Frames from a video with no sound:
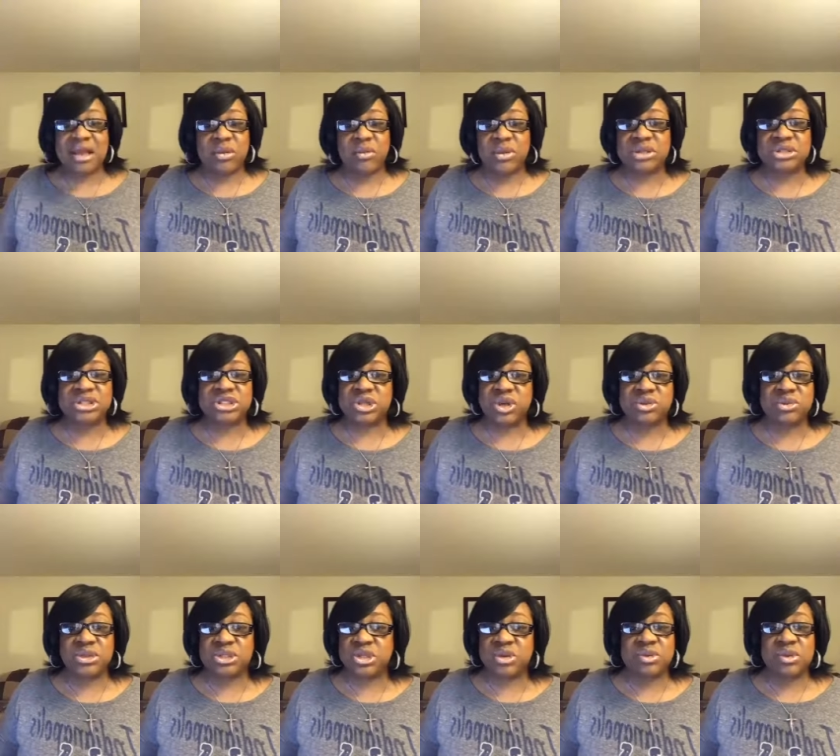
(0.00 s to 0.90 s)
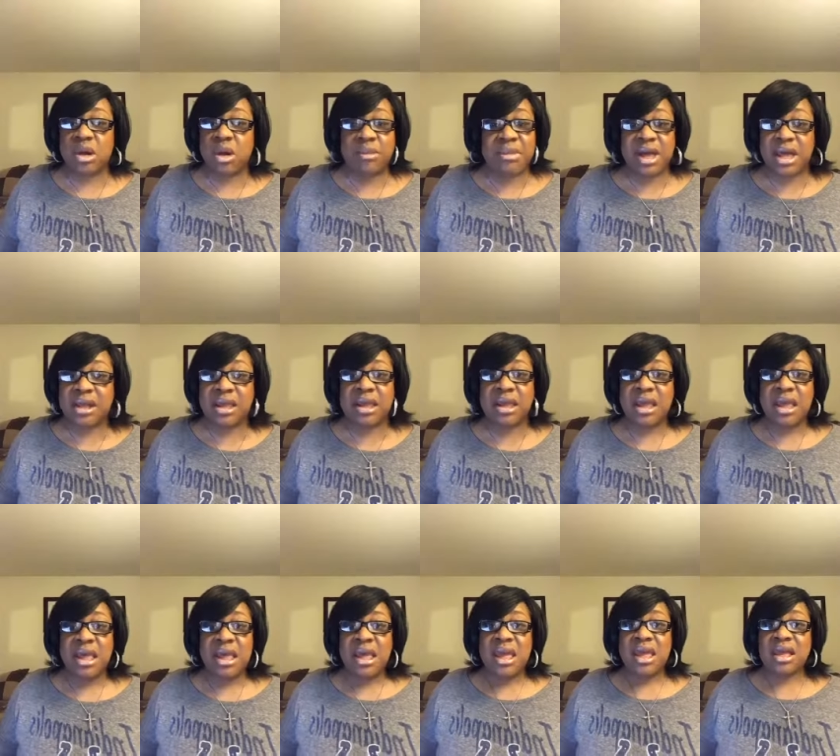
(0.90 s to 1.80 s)
they wouldn't shoot no money
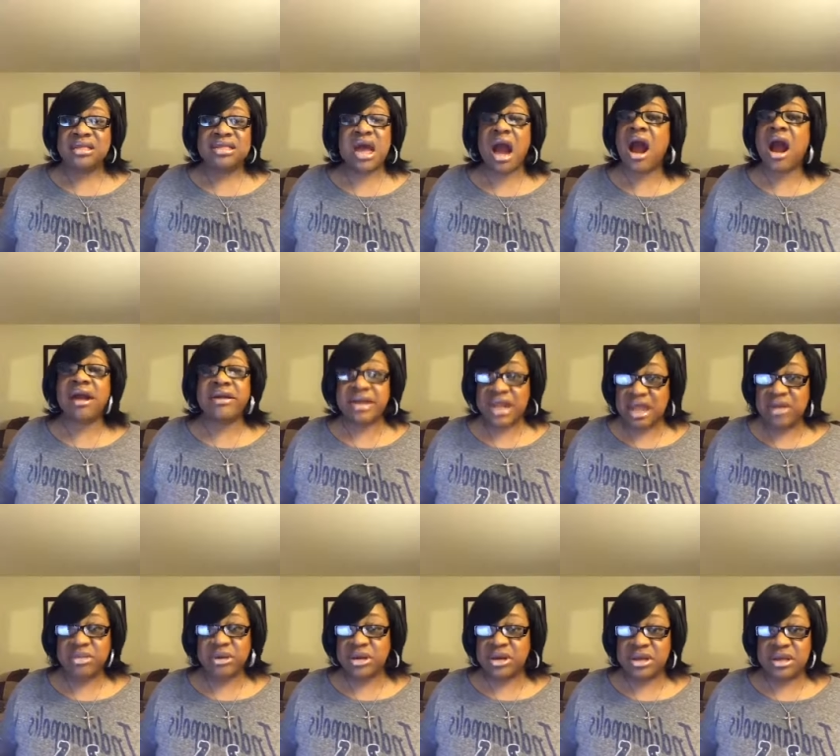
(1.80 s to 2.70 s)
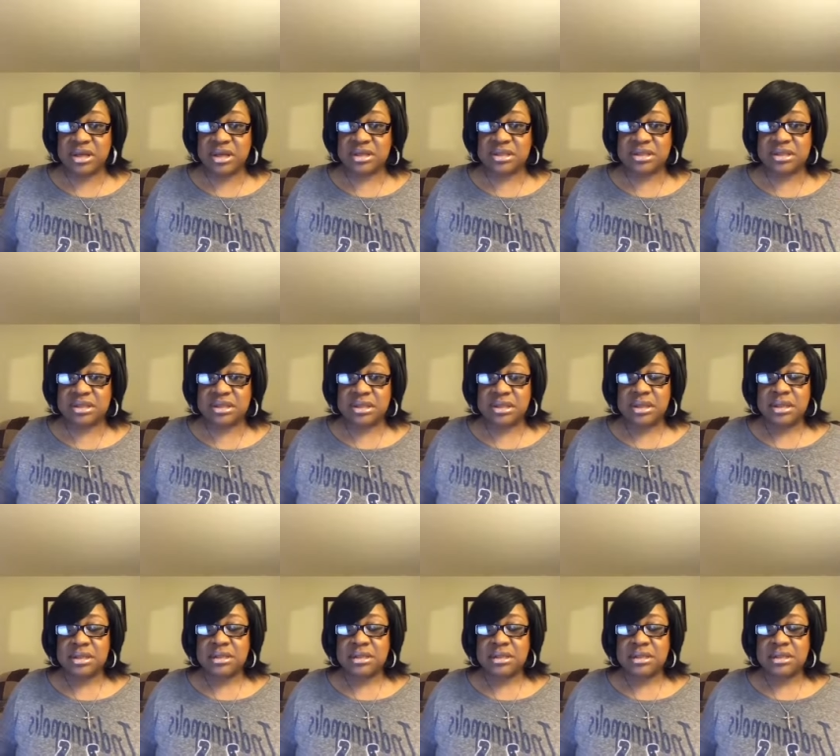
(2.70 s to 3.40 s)
into our neighborhoods